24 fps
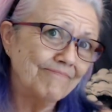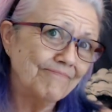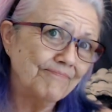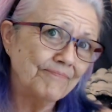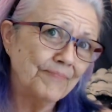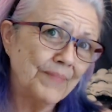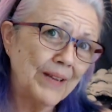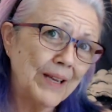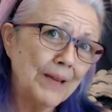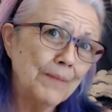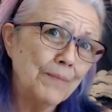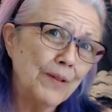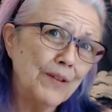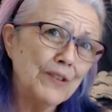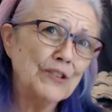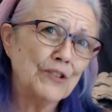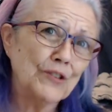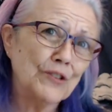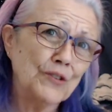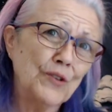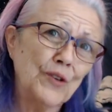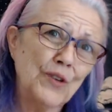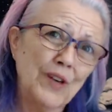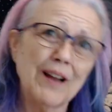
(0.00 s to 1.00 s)
people are
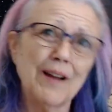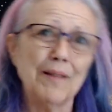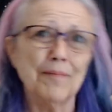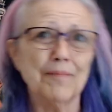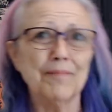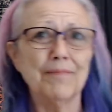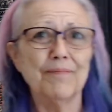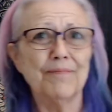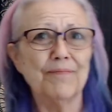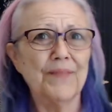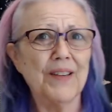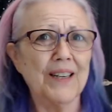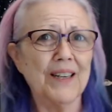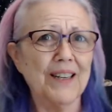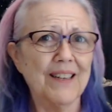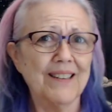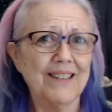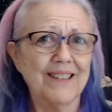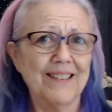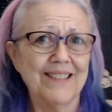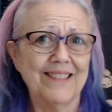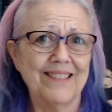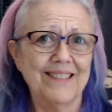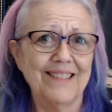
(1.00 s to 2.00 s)
screwed up.
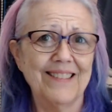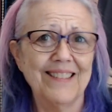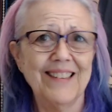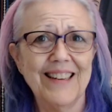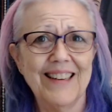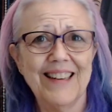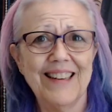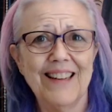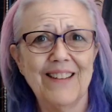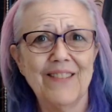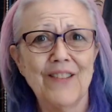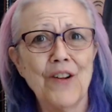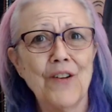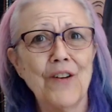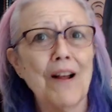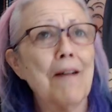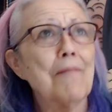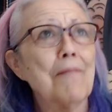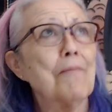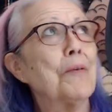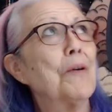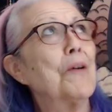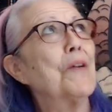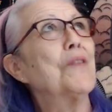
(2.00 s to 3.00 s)
They're
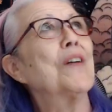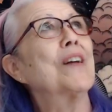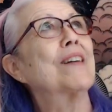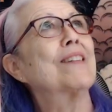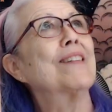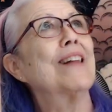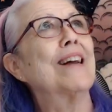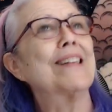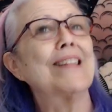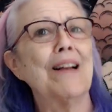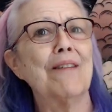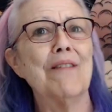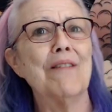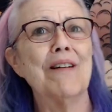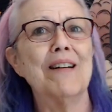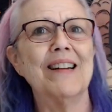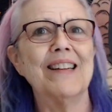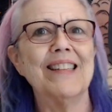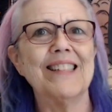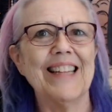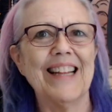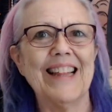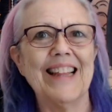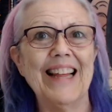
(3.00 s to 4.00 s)
not perfect like they want
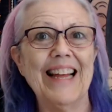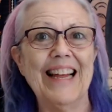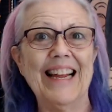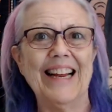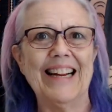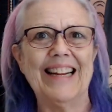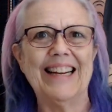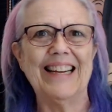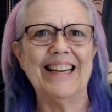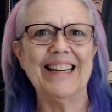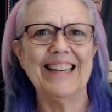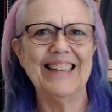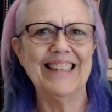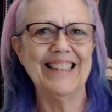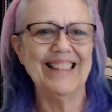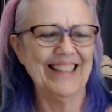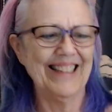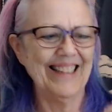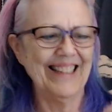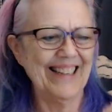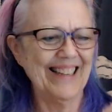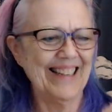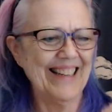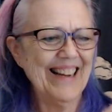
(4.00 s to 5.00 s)
us to think.
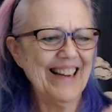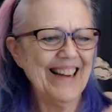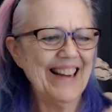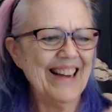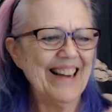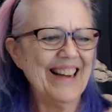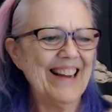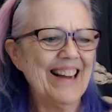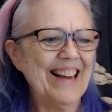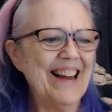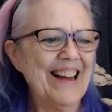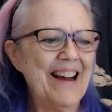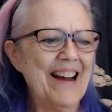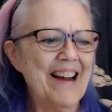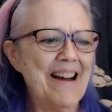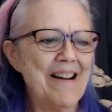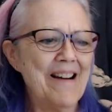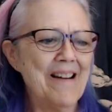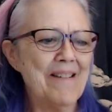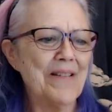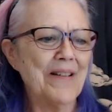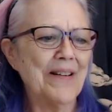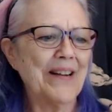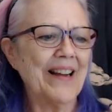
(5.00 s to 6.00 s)

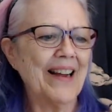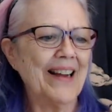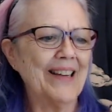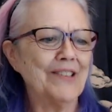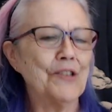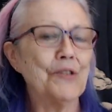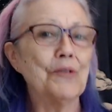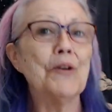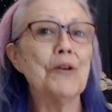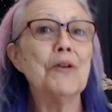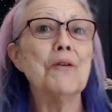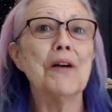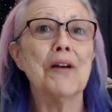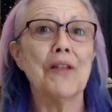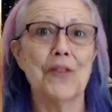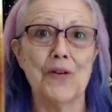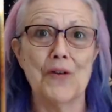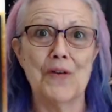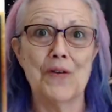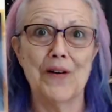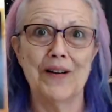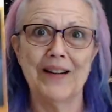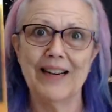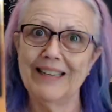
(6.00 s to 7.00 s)
Okay, true
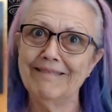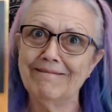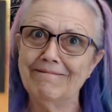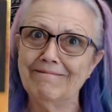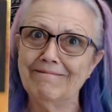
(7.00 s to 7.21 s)
authority.